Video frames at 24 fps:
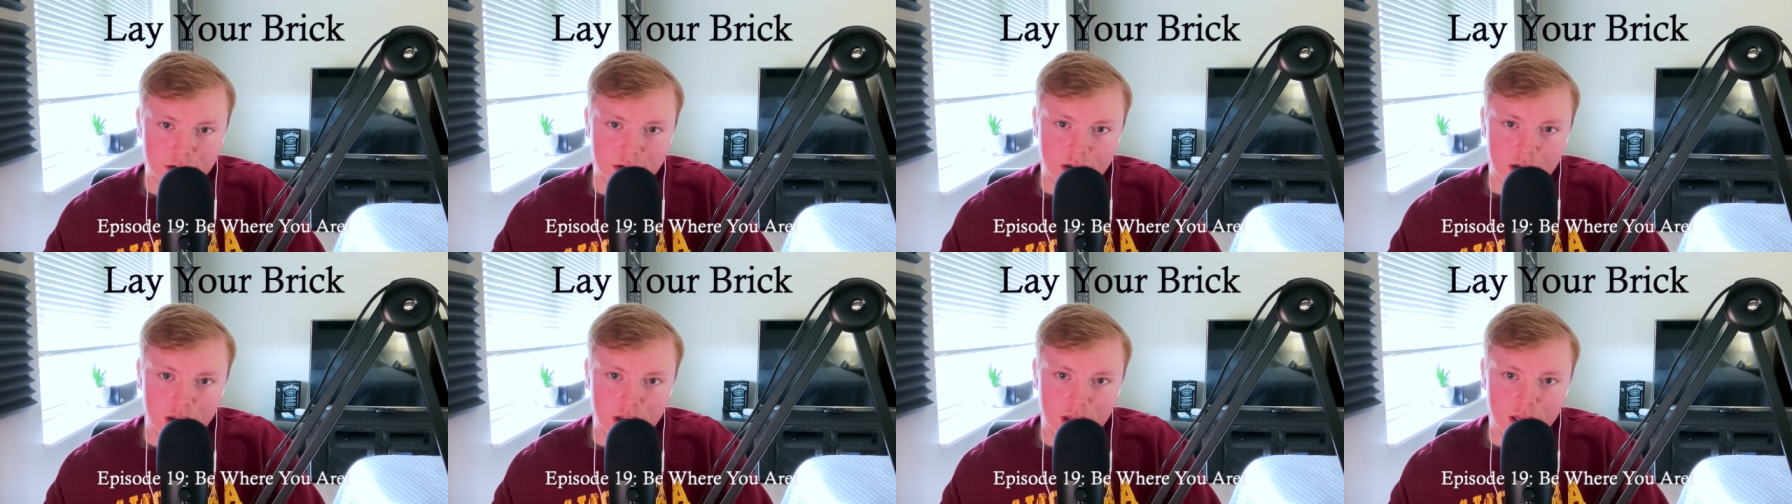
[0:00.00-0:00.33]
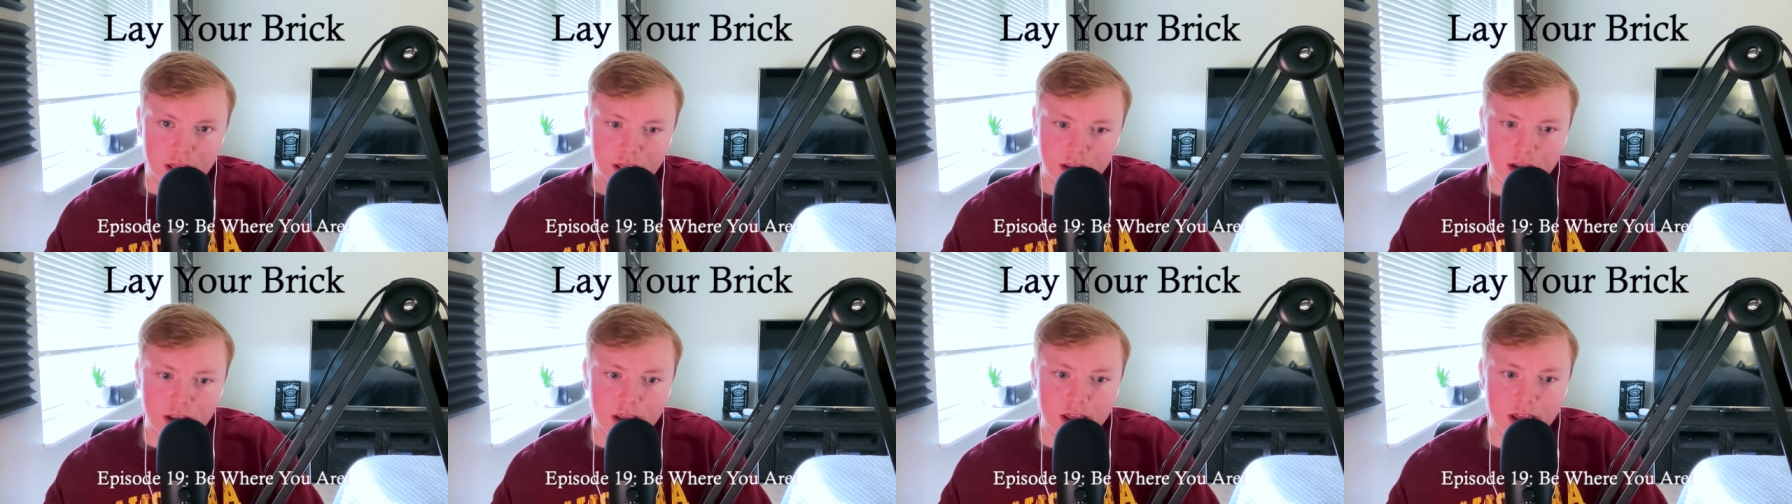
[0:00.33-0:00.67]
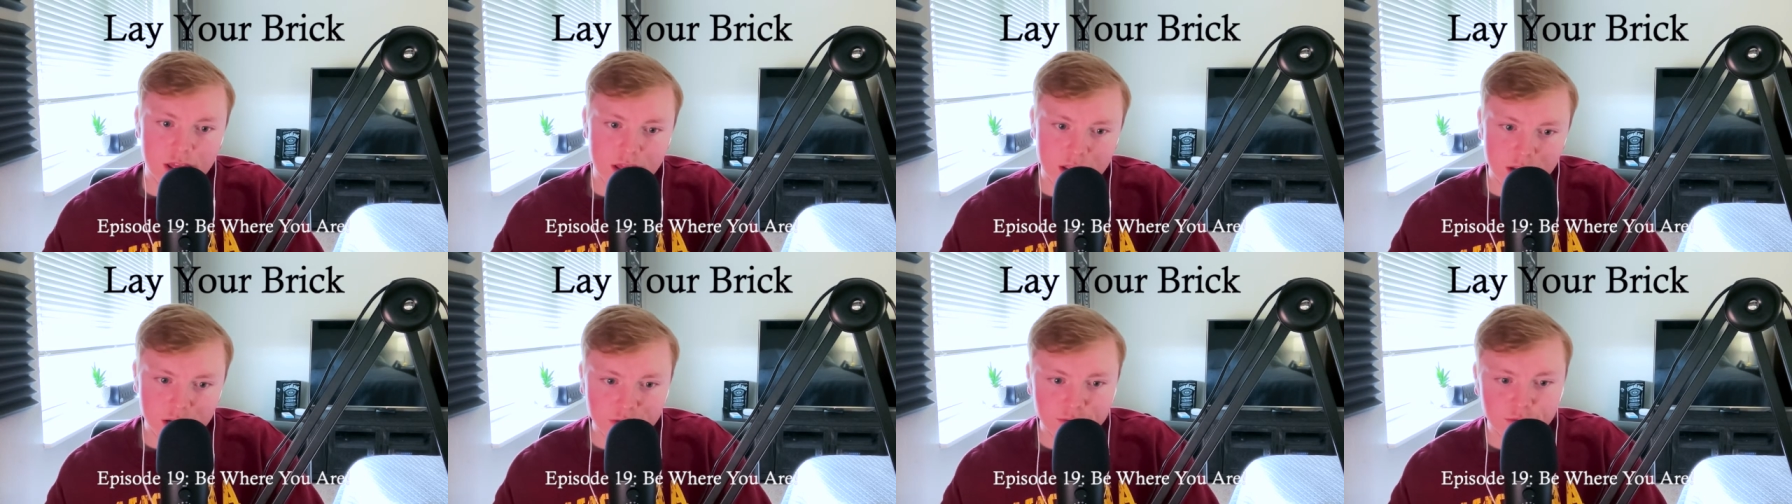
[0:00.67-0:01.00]
and they
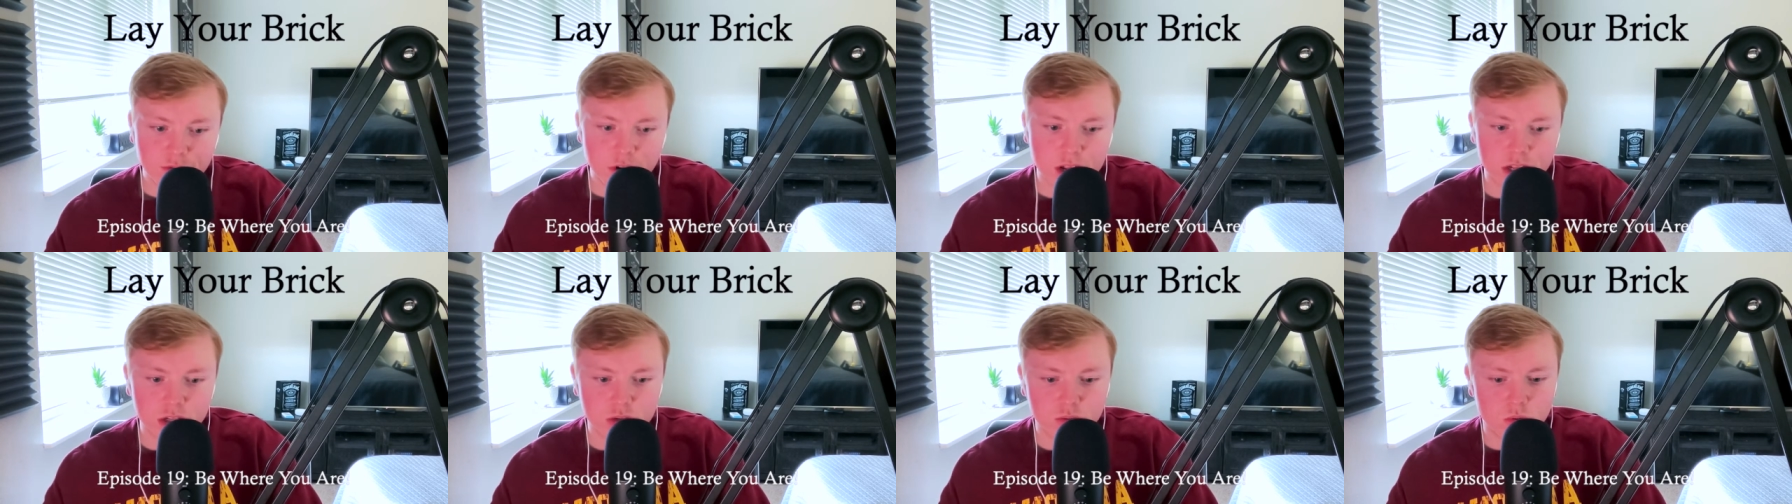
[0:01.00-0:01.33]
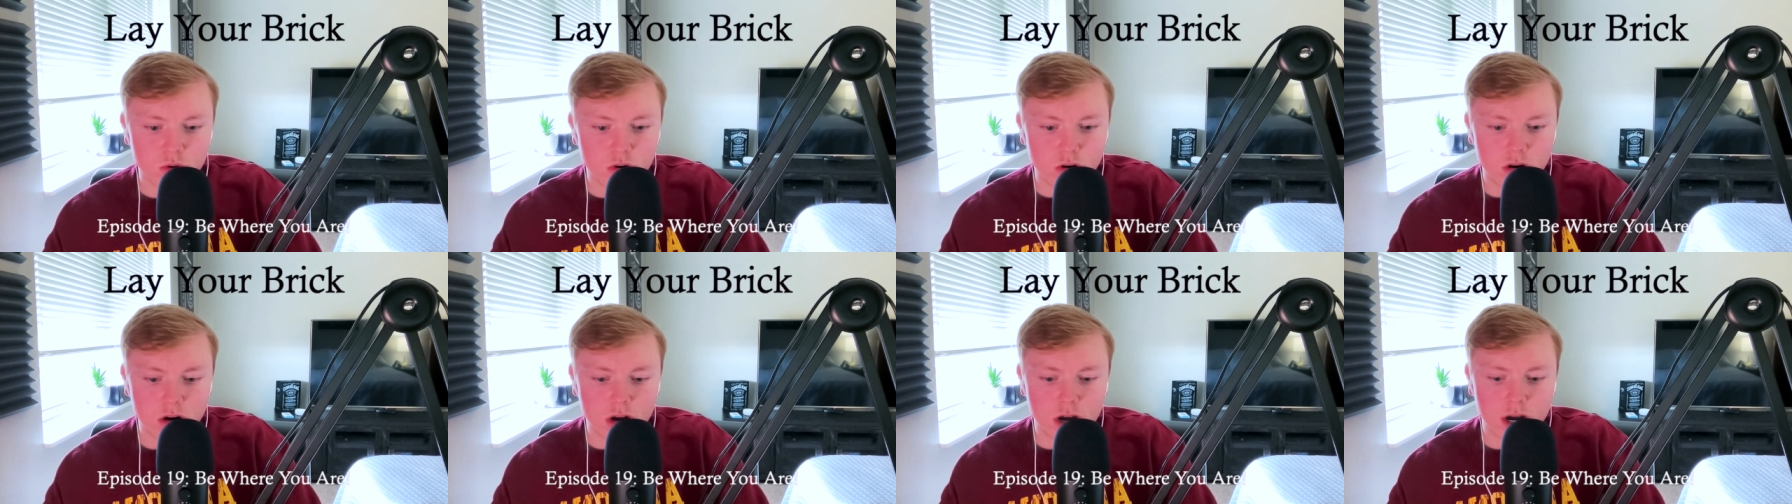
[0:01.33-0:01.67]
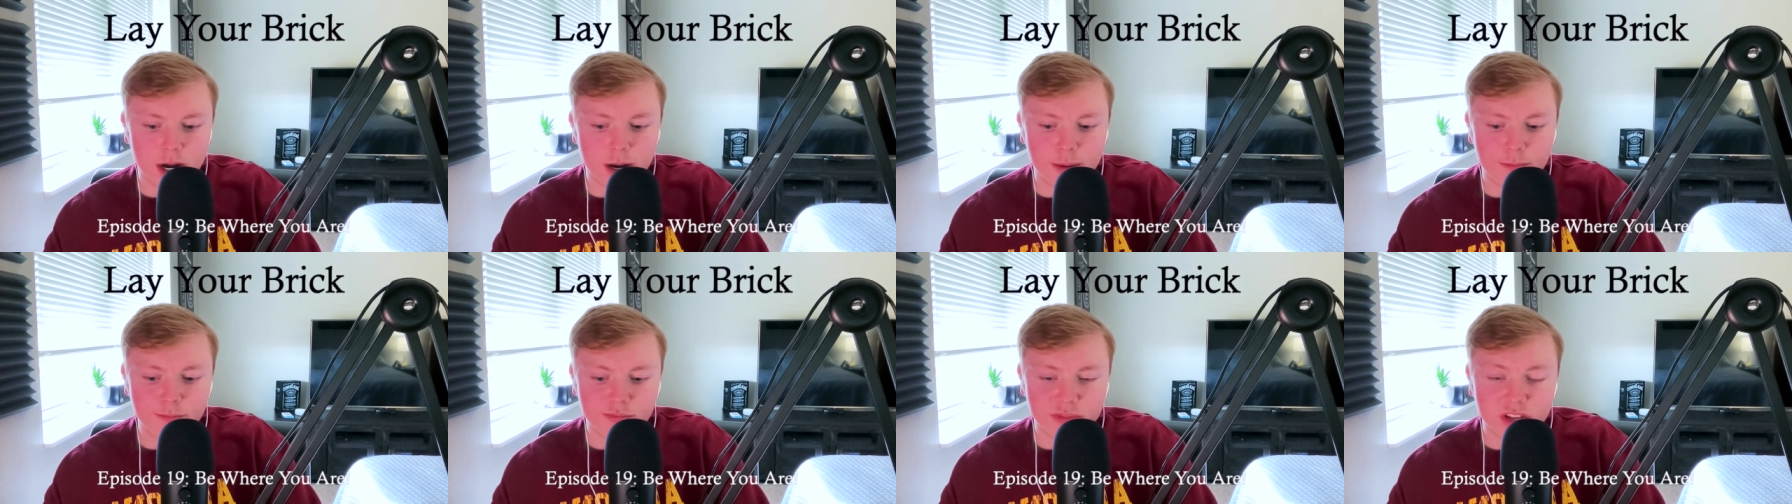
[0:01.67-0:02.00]
and these friends were
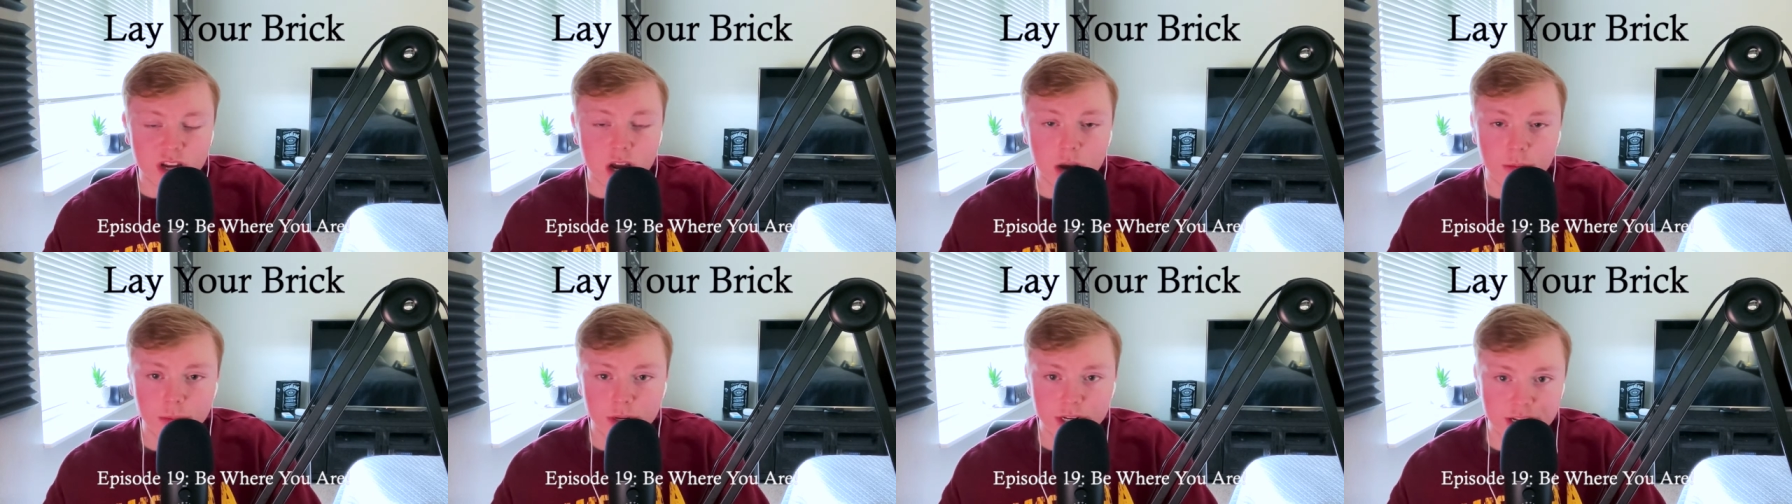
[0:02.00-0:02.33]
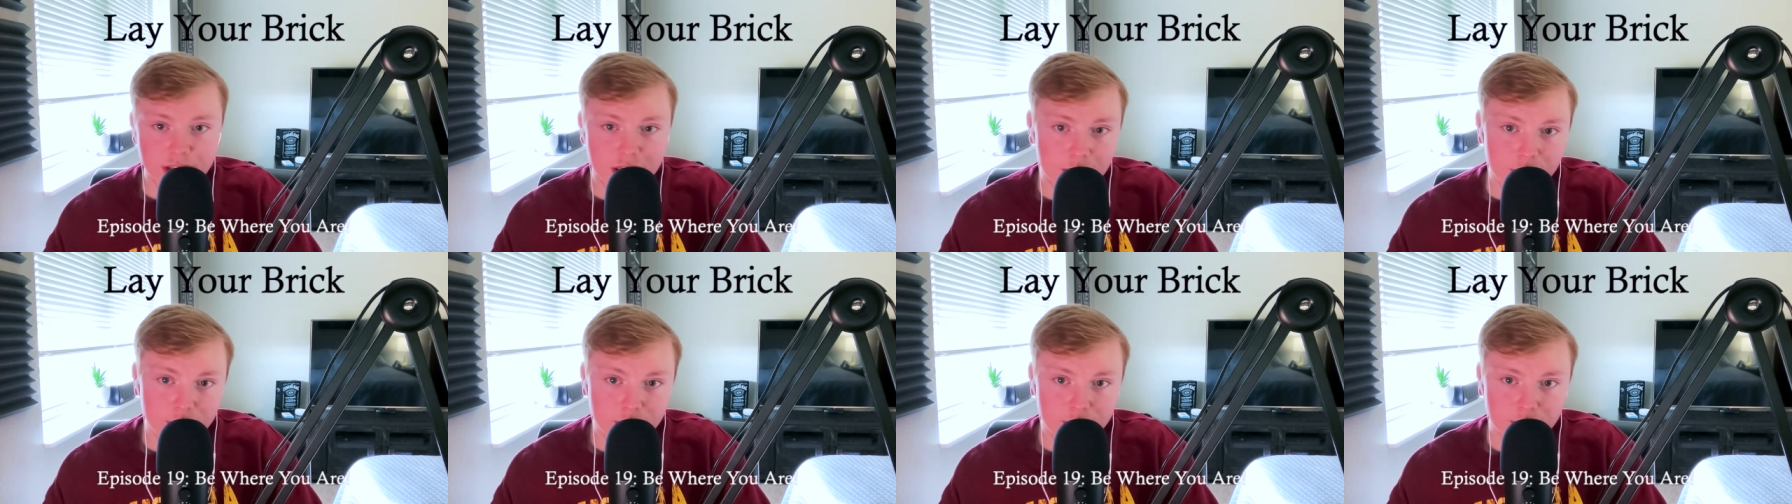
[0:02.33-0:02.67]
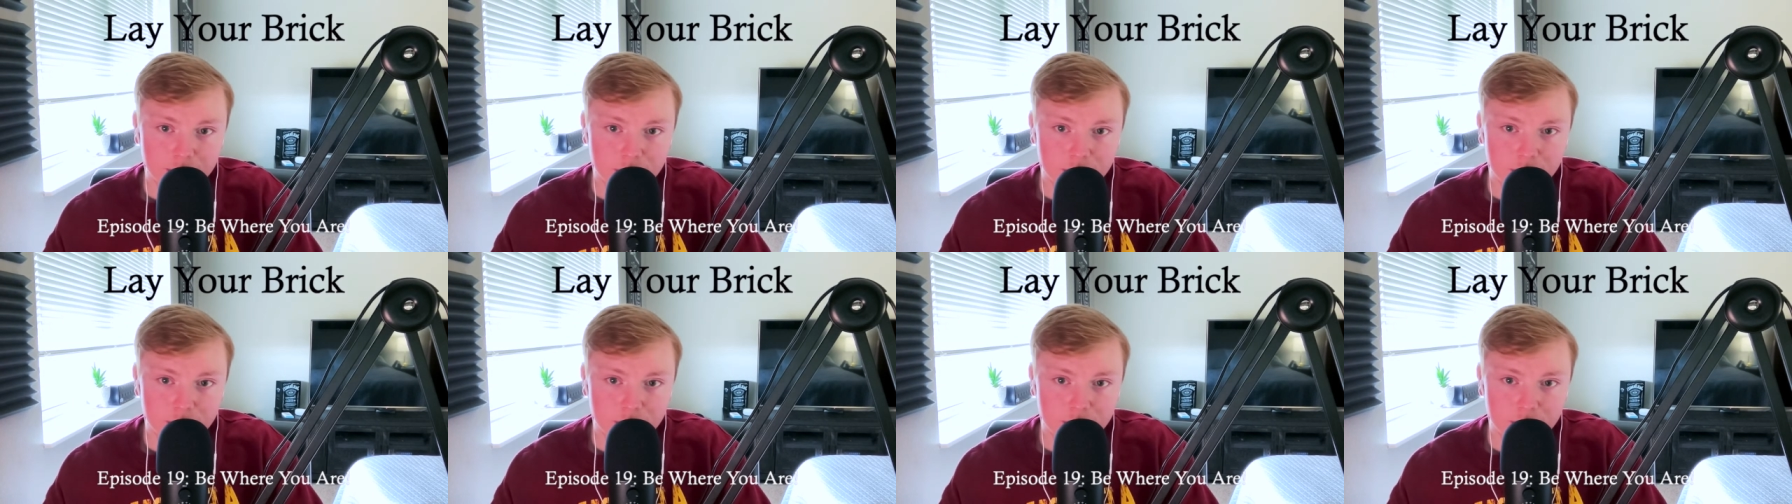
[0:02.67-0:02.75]
um, Tom and Deb.